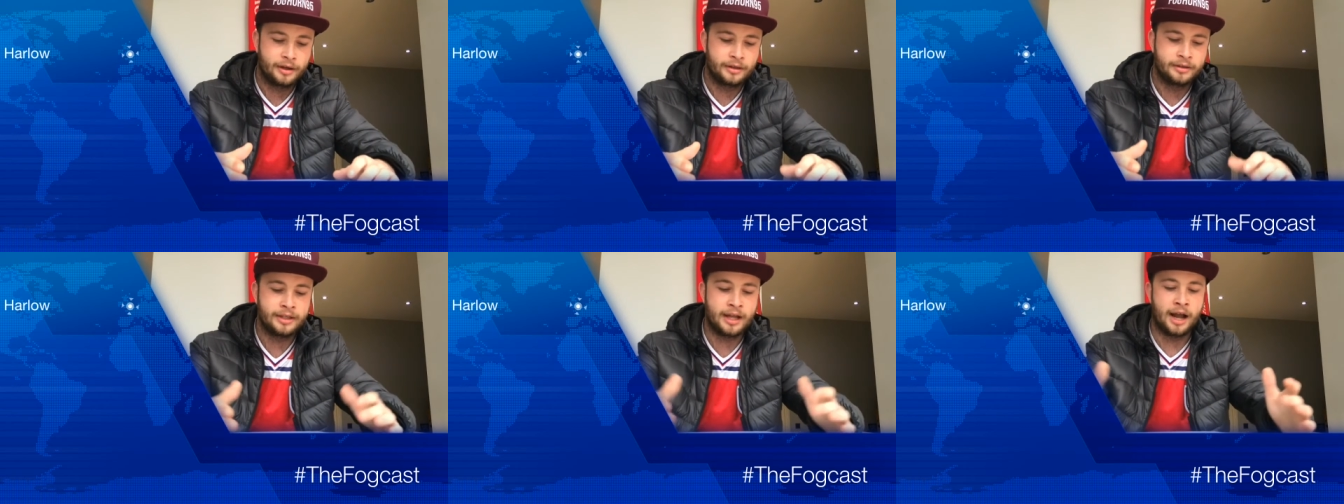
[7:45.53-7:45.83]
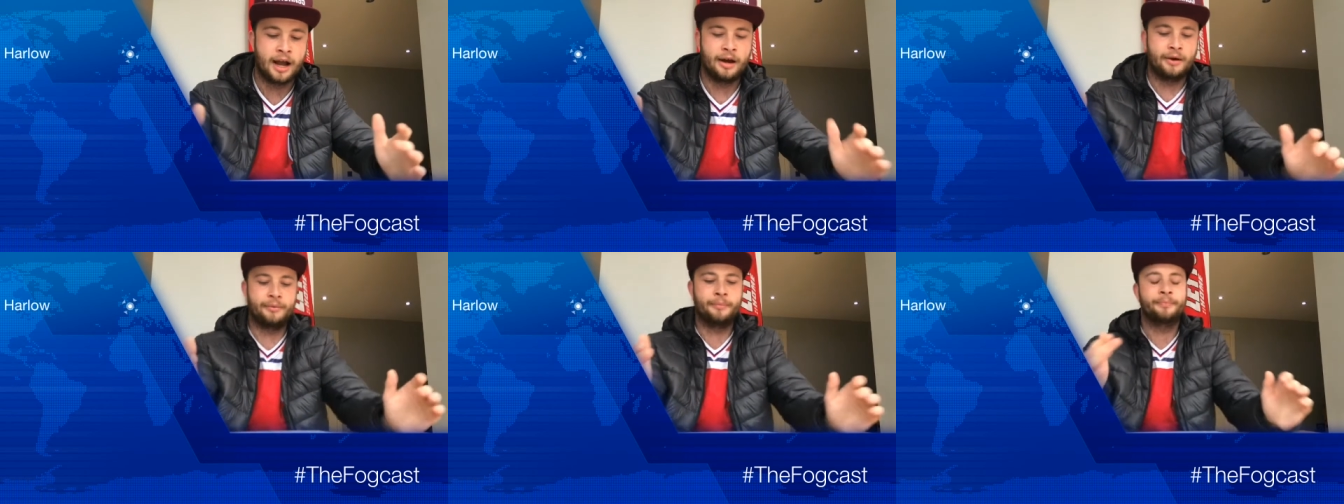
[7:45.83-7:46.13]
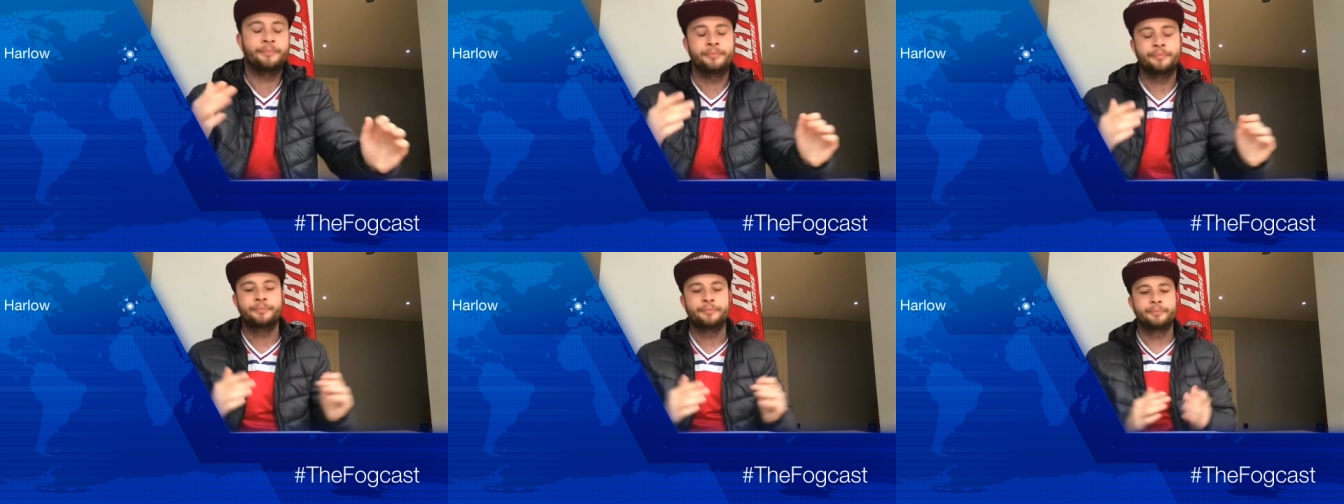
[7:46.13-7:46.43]
Now,
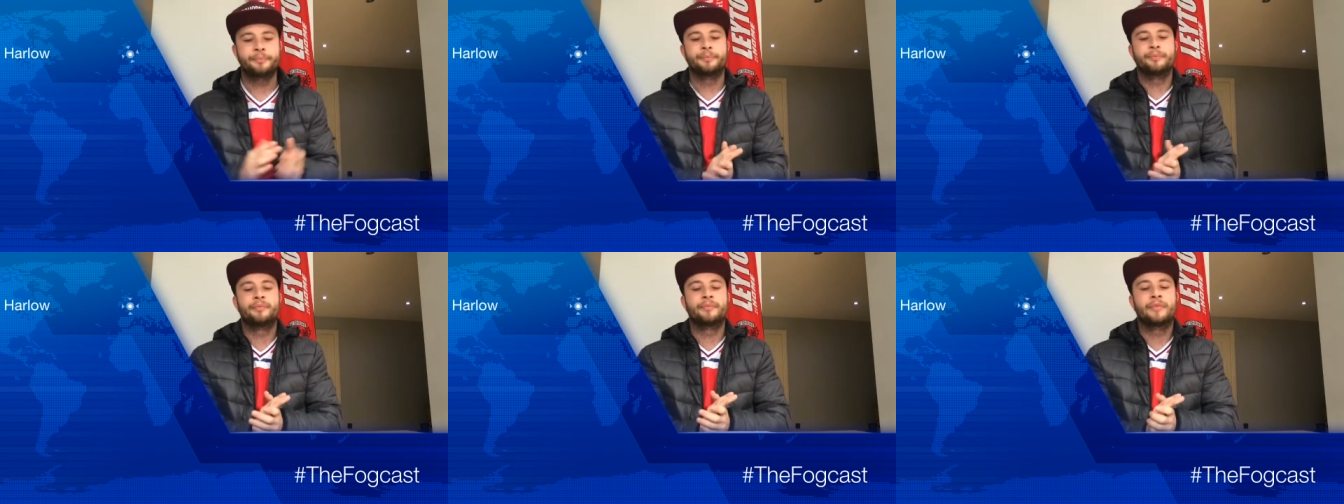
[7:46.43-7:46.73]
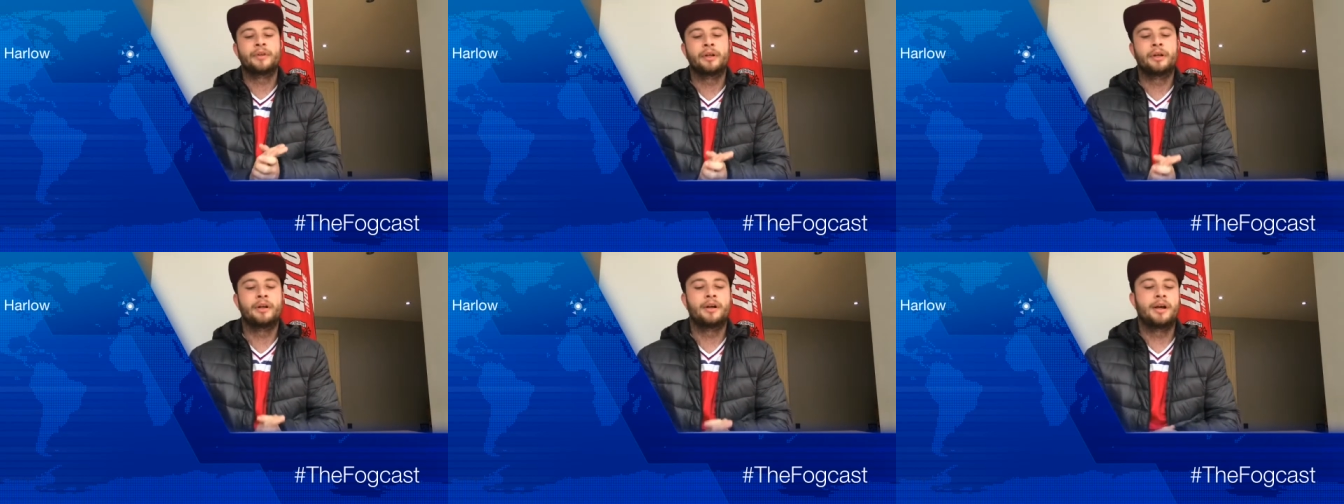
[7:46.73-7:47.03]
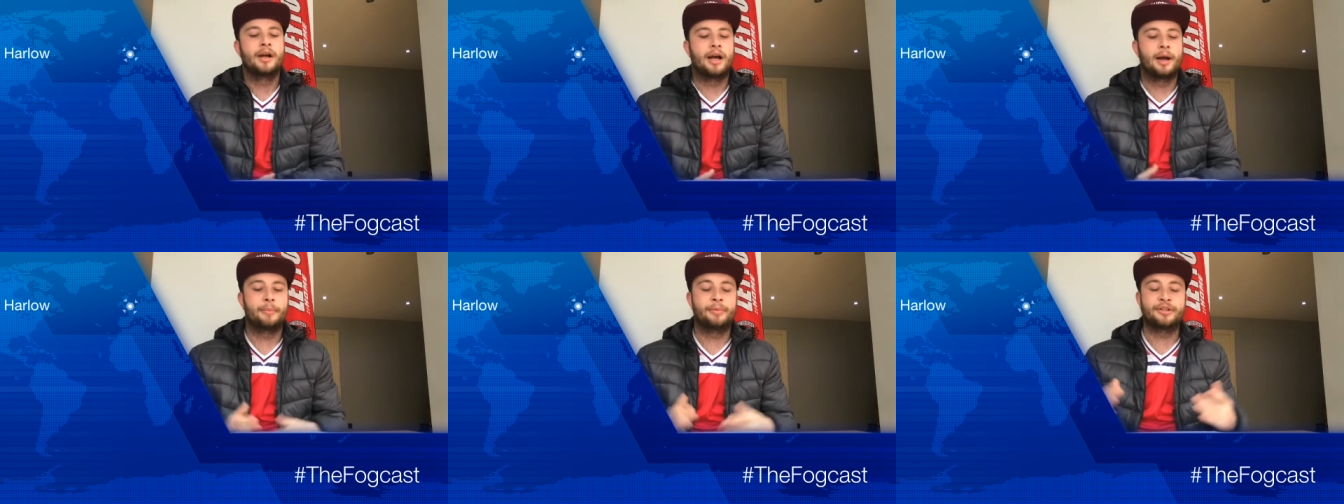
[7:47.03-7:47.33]

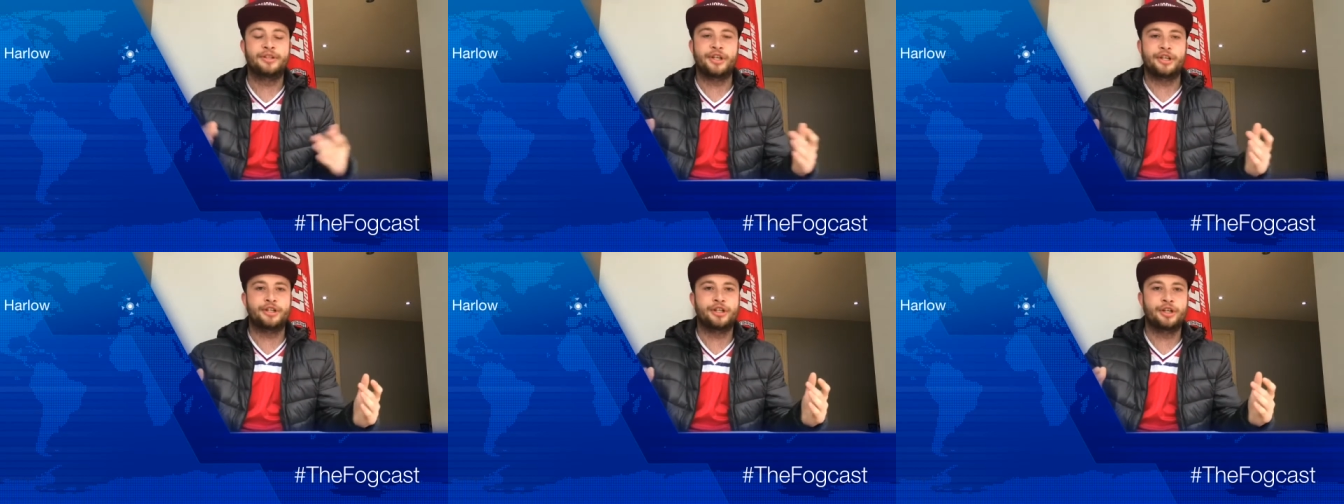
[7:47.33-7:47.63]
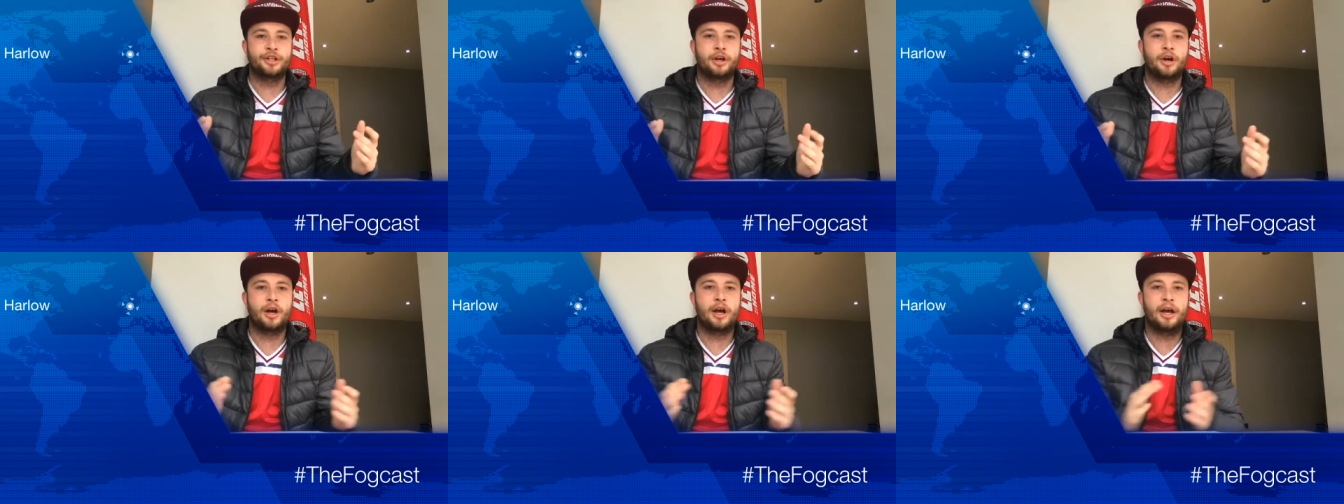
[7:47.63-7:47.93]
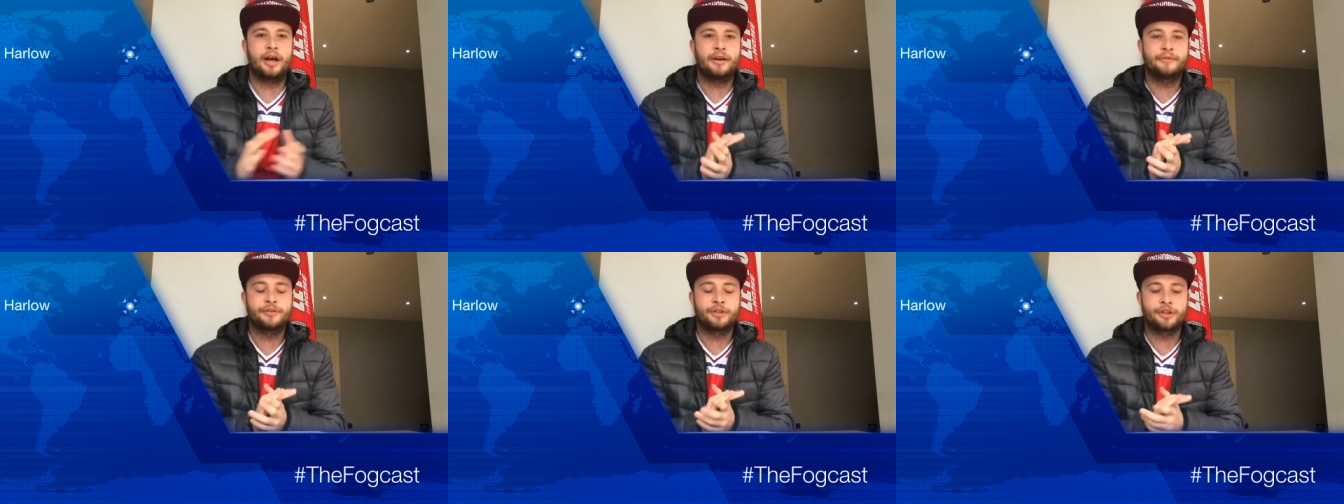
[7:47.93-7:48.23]
a petition that
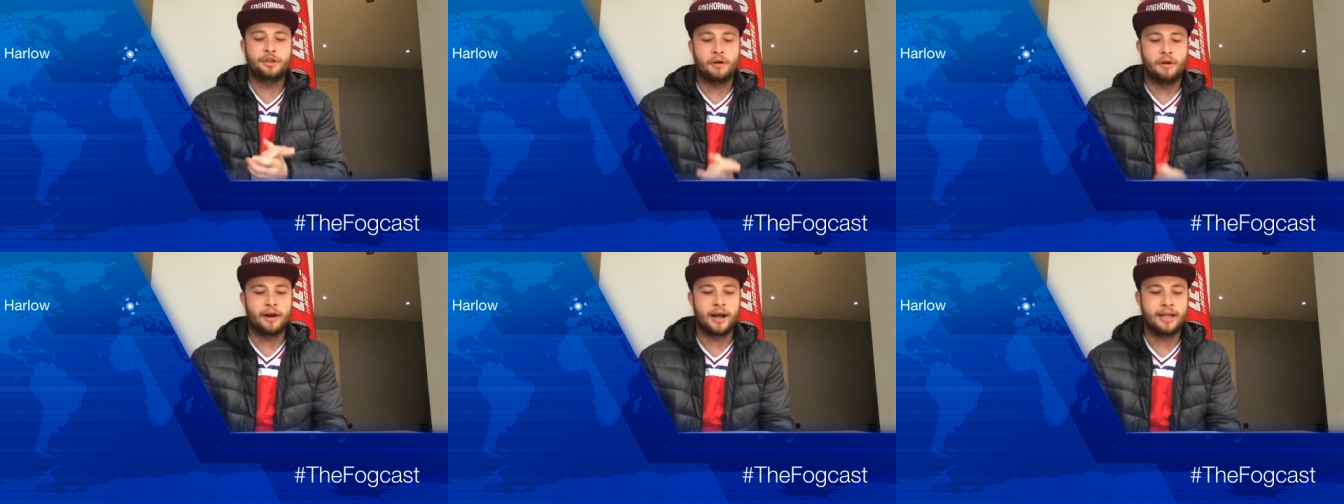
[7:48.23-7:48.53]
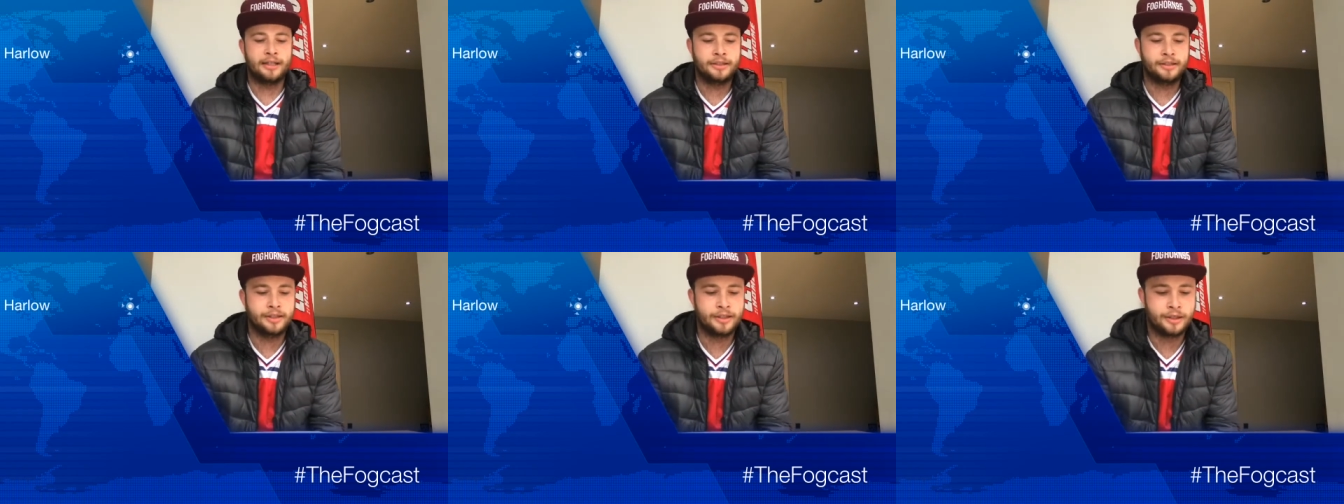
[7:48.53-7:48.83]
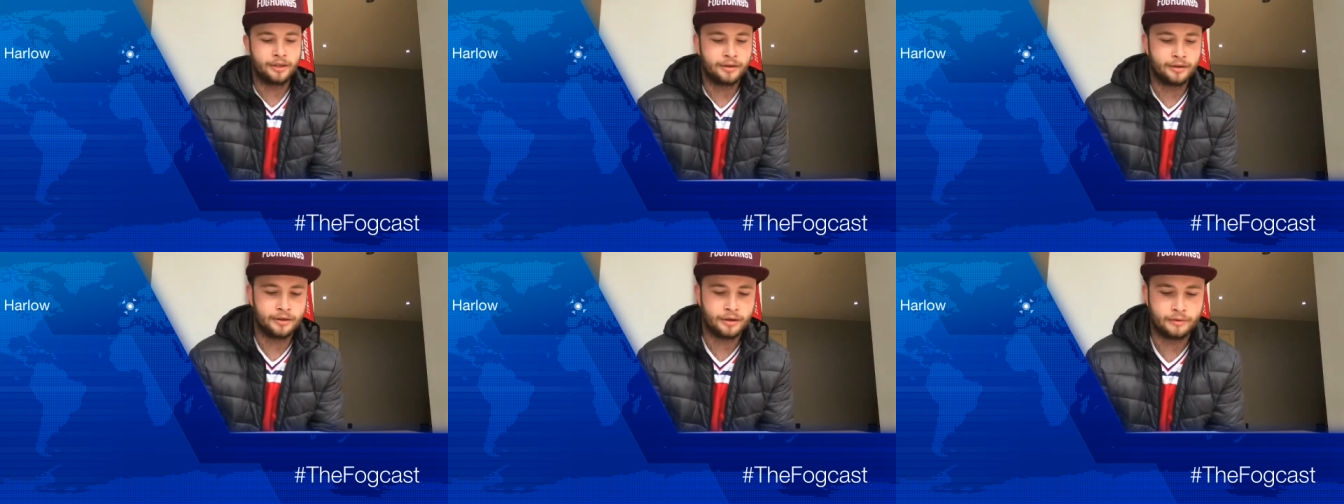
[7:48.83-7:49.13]
I have
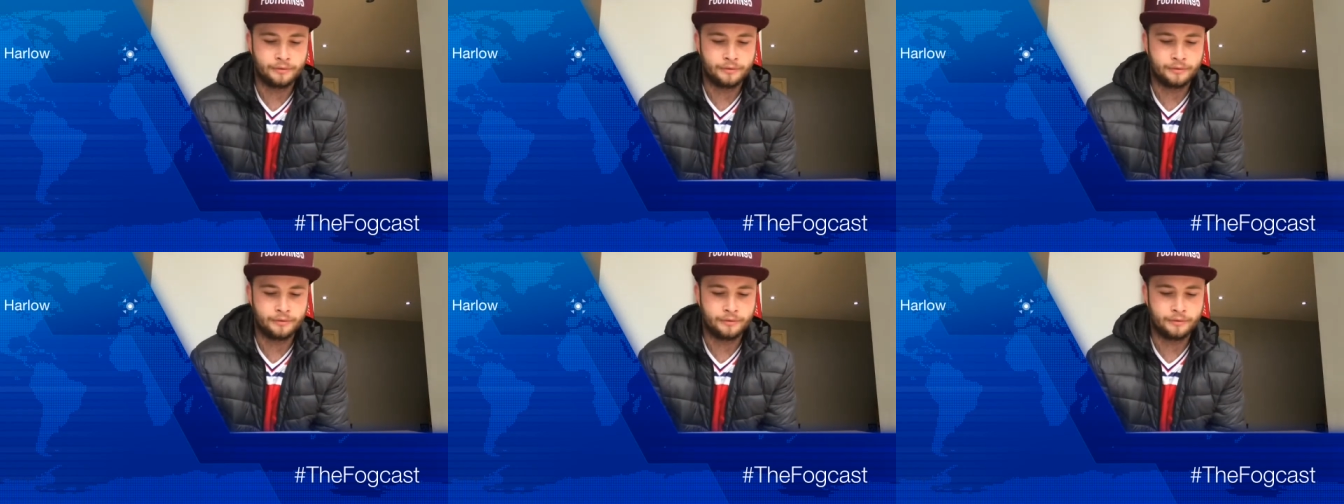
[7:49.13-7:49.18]
signed